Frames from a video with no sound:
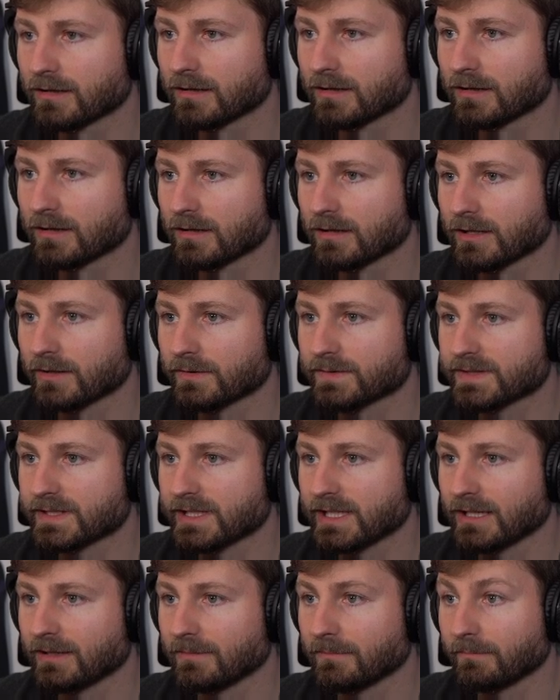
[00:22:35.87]
I don't see
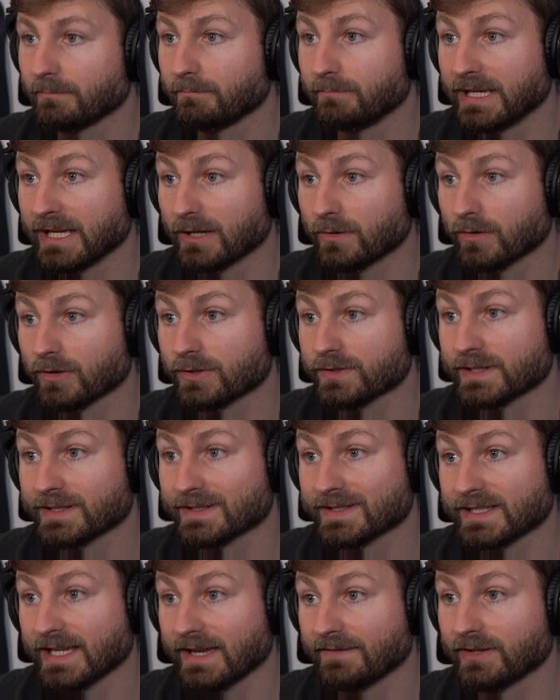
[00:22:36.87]
any big orders in
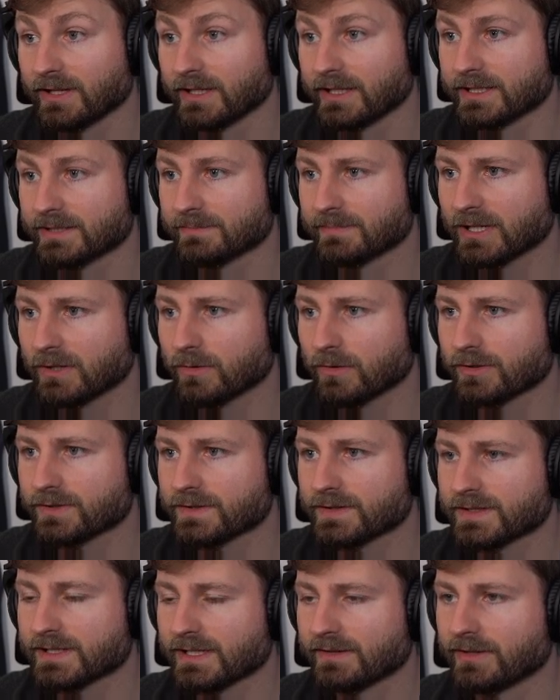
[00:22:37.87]
70s. Big orders in
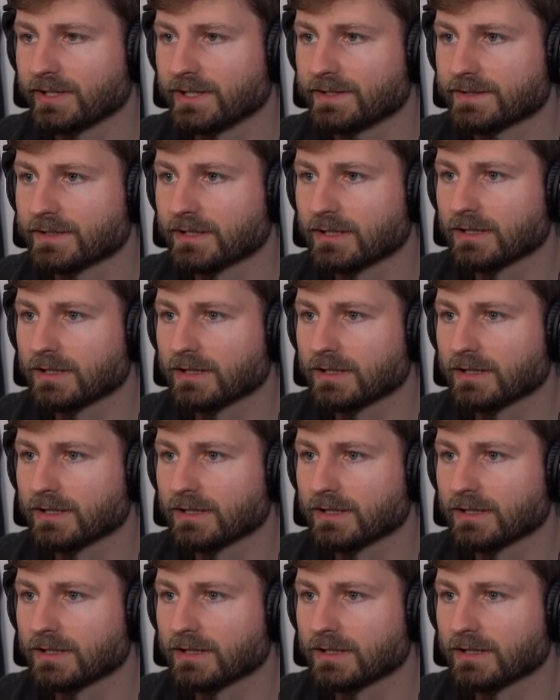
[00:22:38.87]
70s.